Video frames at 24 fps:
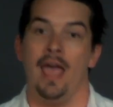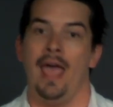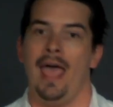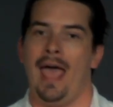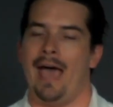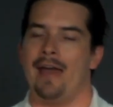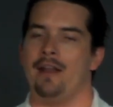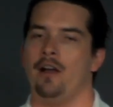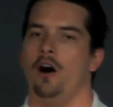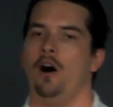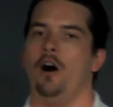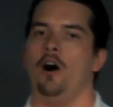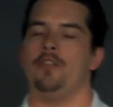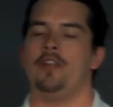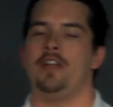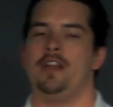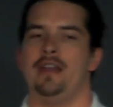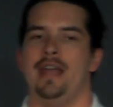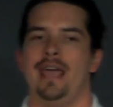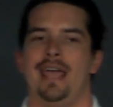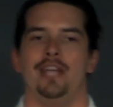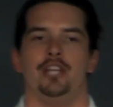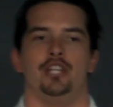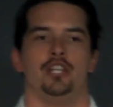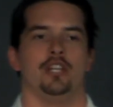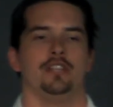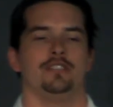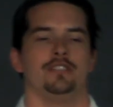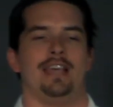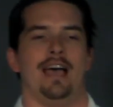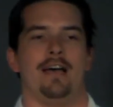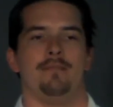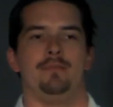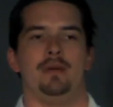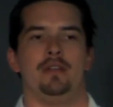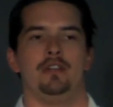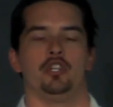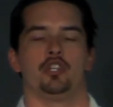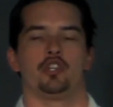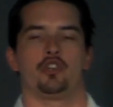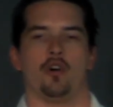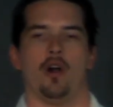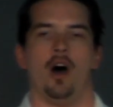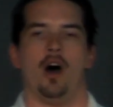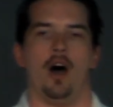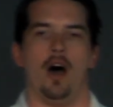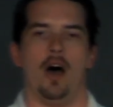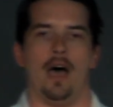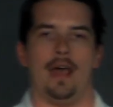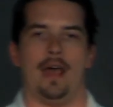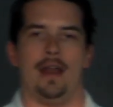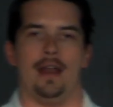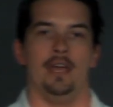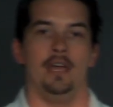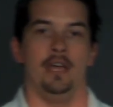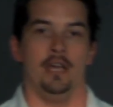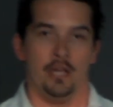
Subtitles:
And all the nations have been drawn